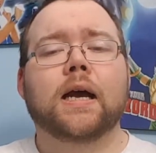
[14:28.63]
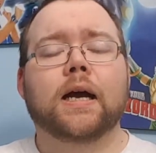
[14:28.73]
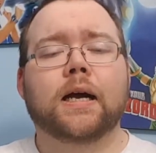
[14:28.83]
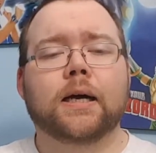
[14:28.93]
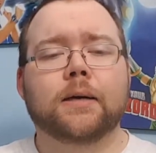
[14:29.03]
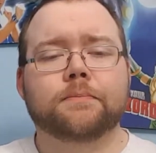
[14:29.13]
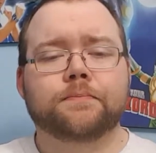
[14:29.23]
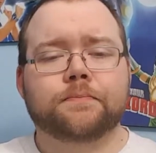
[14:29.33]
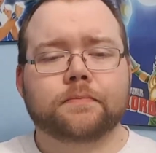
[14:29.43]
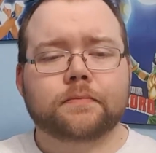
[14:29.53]
Um,
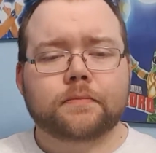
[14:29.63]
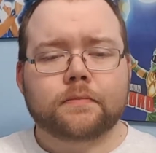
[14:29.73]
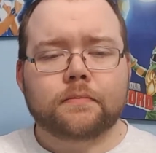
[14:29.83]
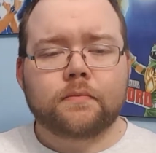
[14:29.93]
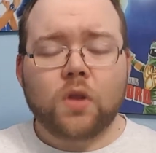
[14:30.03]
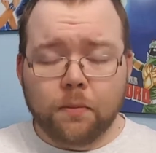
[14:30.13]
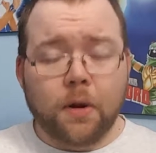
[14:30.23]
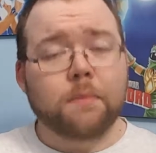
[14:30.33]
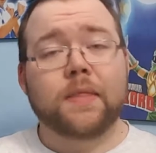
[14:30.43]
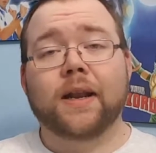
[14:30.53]
or
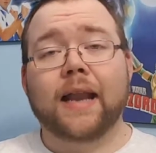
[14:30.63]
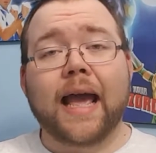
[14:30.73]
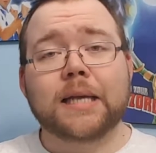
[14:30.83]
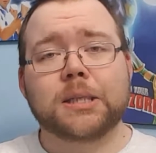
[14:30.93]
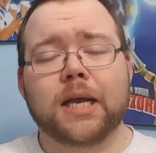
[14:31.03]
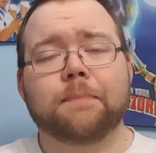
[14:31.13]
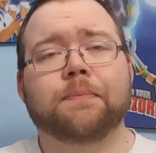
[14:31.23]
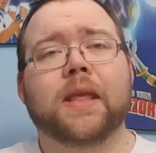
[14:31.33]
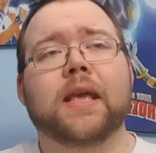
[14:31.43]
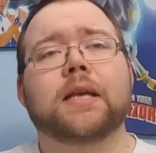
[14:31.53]
pardon me, the last name.
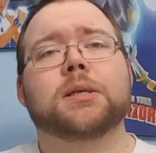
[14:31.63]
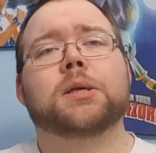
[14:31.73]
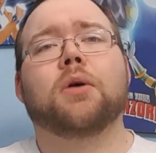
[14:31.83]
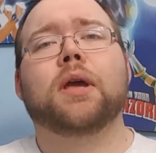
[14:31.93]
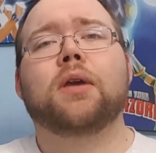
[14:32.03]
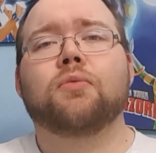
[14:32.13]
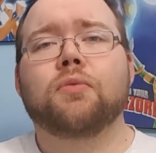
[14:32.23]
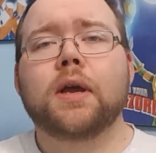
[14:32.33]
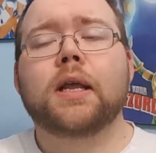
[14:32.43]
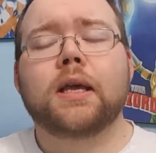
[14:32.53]
So he
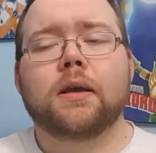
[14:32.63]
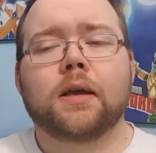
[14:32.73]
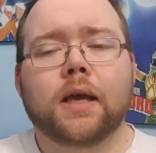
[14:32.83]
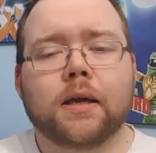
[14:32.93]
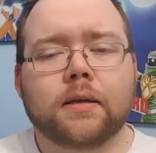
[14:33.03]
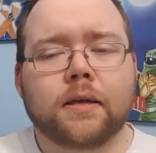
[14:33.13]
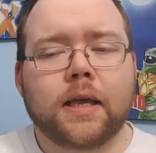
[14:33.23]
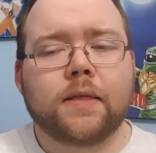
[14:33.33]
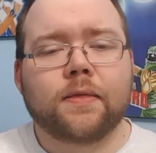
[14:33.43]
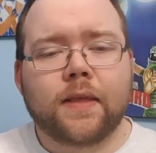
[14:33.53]
really, uh,
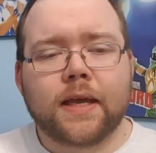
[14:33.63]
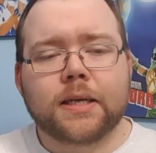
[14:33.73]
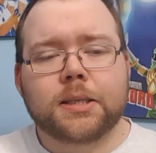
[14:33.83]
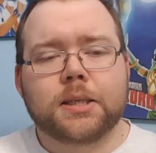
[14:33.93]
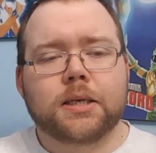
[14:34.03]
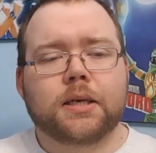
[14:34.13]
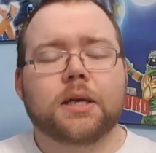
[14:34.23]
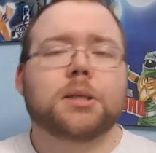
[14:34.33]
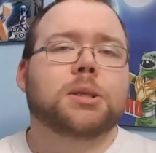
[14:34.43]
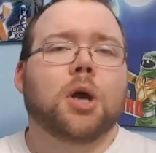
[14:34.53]
in this,
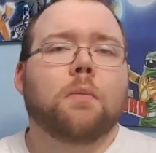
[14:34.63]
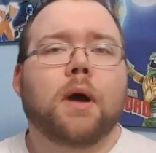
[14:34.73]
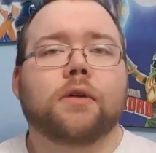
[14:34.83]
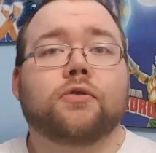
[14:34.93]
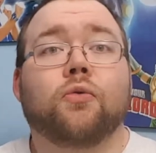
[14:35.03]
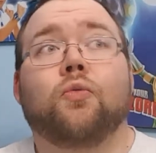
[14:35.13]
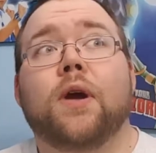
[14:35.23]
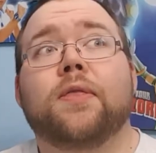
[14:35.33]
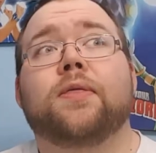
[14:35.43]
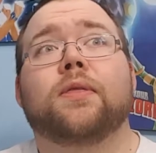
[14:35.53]
does so much
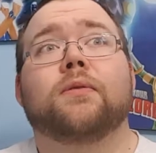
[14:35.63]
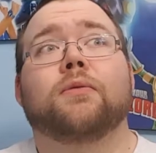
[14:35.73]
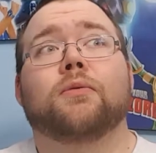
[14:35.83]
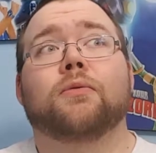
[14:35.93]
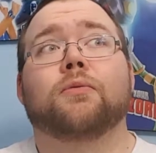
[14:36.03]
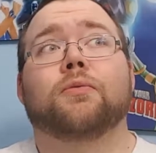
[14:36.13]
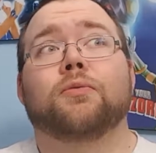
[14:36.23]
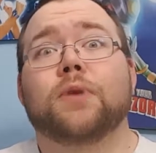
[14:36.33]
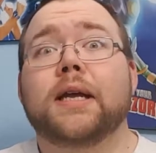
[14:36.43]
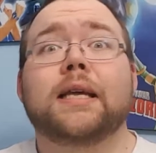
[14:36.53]
with
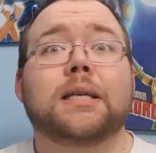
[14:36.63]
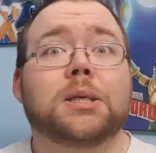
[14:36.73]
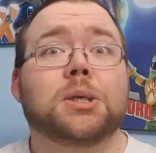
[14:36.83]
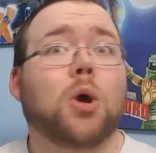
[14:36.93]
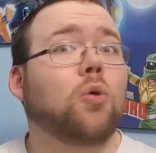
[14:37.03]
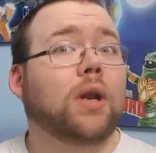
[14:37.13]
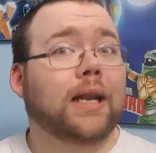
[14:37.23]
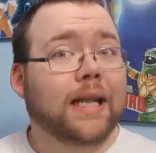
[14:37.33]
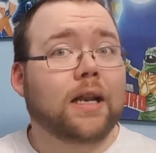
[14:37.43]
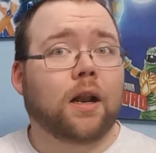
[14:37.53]
really so
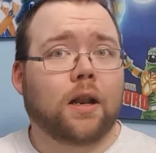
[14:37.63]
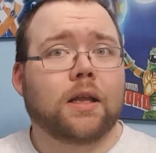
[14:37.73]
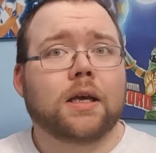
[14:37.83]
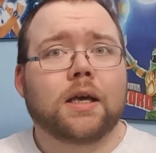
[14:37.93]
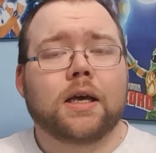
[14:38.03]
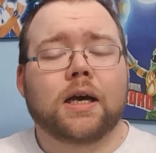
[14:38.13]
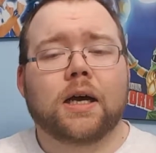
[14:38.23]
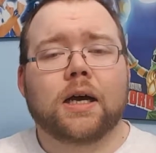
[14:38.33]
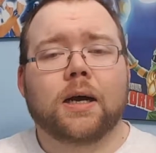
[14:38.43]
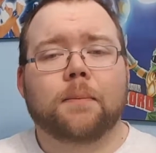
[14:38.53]
little.
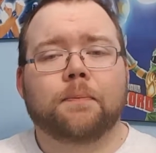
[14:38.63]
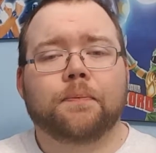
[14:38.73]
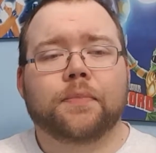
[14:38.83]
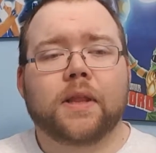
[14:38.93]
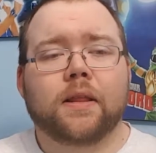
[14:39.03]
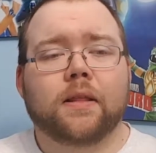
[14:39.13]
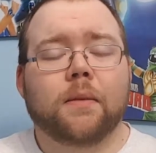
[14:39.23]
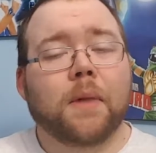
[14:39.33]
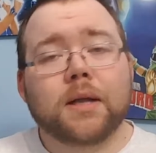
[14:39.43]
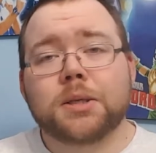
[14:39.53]
Um, the
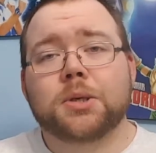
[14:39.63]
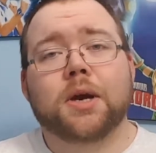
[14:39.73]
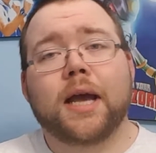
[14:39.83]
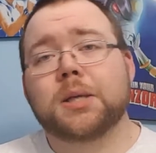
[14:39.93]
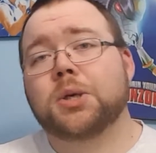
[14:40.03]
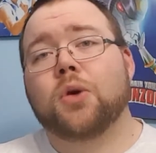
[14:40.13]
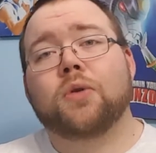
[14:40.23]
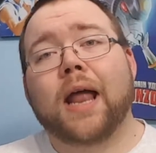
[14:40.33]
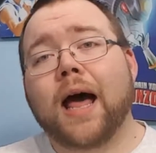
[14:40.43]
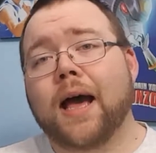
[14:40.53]
monster has no
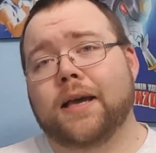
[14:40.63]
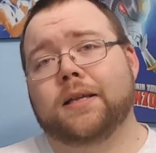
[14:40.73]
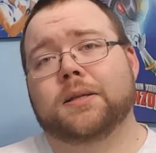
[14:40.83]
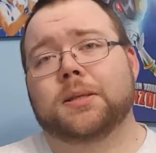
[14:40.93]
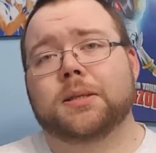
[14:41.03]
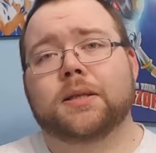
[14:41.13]
lines.